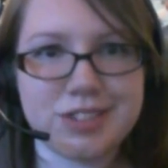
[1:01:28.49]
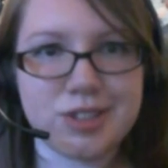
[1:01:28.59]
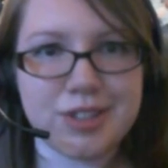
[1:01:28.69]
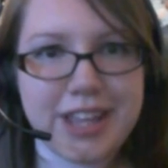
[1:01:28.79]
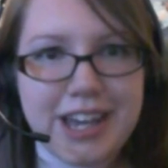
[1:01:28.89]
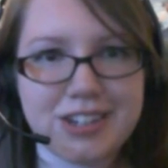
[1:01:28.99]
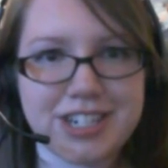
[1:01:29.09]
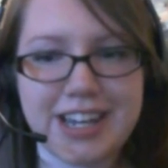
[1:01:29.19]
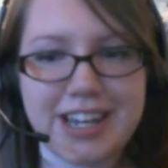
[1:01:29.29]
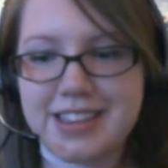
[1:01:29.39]
do the
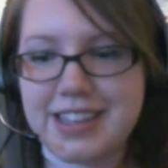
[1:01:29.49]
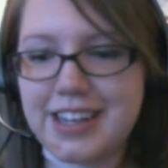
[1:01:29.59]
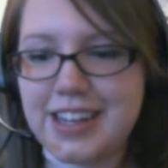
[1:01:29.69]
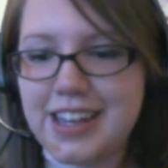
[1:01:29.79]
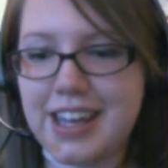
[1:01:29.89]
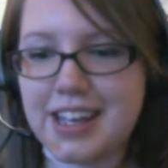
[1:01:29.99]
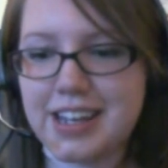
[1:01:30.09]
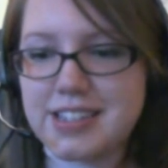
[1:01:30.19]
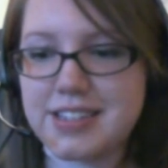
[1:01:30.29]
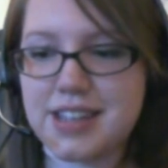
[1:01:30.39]
hashtag thing, it
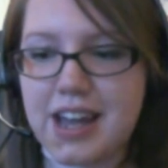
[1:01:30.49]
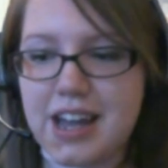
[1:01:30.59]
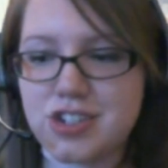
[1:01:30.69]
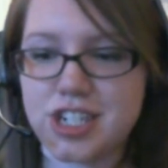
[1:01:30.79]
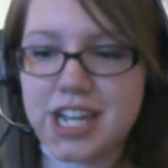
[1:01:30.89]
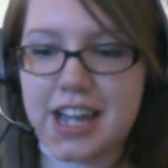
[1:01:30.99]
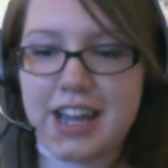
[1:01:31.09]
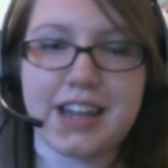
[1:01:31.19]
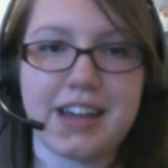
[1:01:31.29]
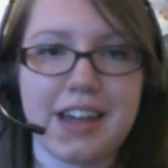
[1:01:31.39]
is hashtag